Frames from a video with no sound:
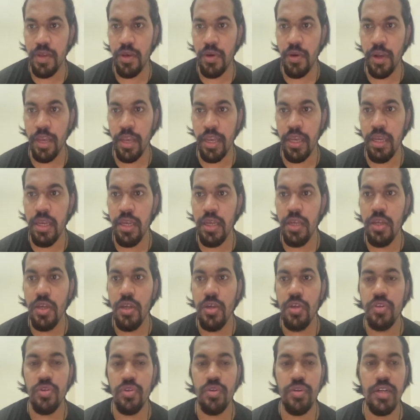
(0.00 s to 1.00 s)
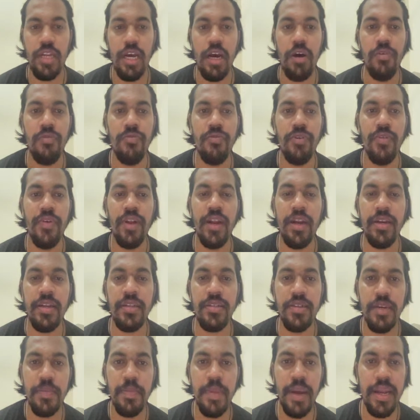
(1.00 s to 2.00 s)
Okay, so now we will
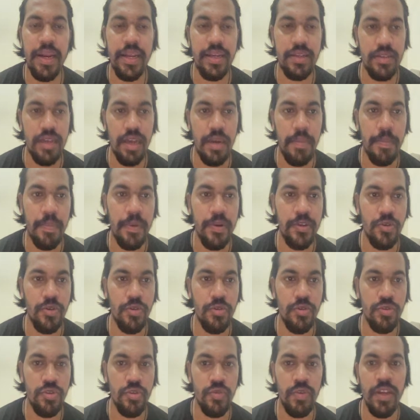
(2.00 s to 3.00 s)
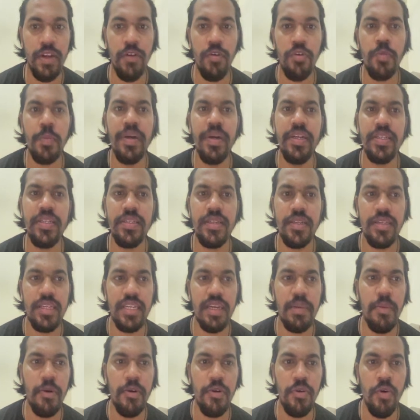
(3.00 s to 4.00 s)
understand by an examples also. We will not be
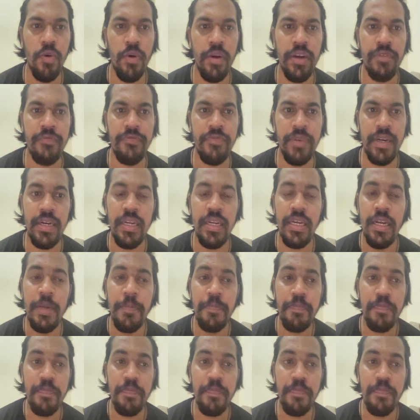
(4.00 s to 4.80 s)
discussing about all different